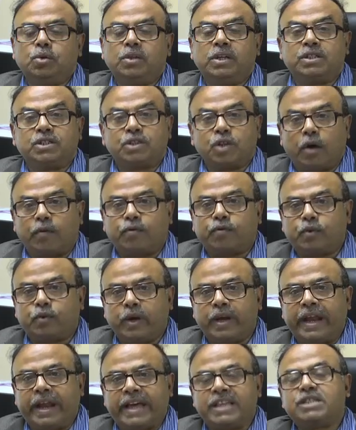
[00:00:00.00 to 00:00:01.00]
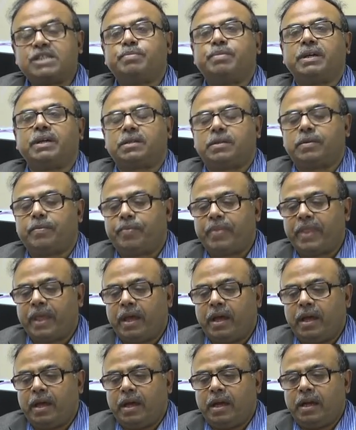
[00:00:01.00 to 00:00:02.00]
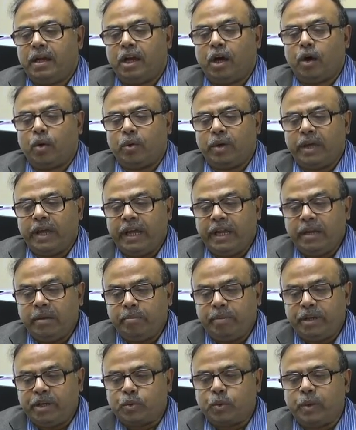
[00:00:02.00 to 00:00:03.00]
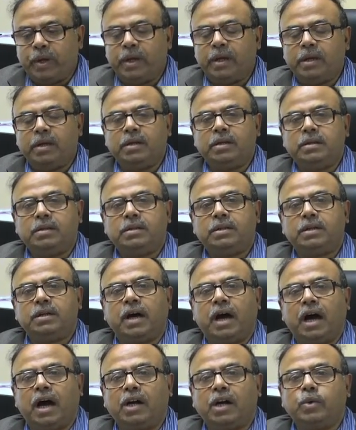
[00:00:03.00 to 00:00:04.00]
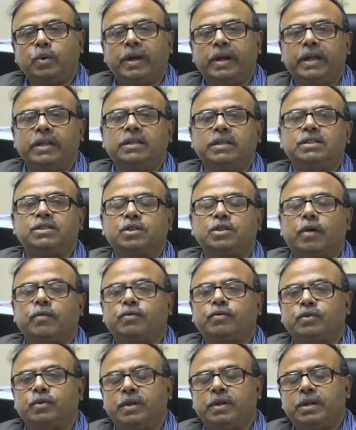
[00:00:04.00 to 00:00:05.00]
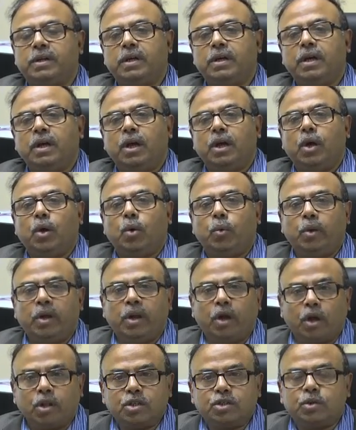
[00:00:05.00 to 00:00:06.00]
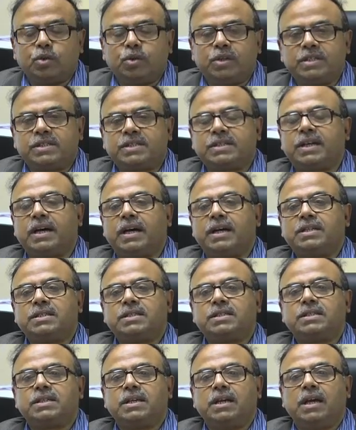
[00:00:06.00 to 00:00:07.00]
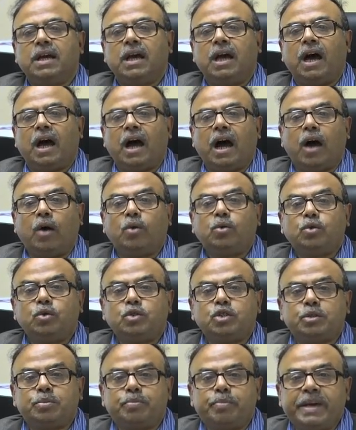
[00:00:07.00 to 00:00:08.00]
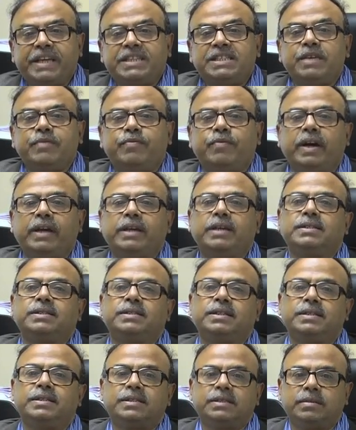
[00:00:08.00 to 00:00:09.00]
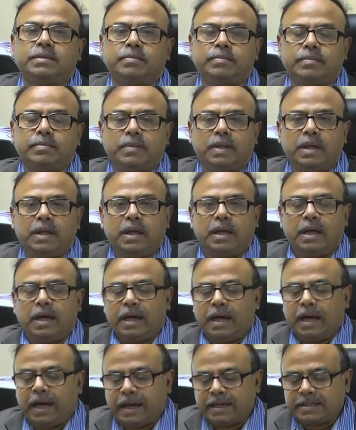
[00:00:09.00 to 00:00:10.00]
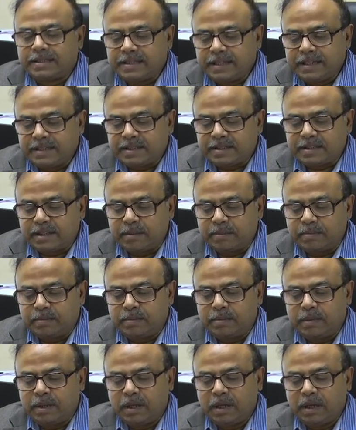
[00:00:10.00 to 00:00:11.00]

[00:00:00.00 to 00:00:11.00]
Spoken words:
the software aspect. Now, in between the hardware and the software, we will also discuss how to specify a system. A system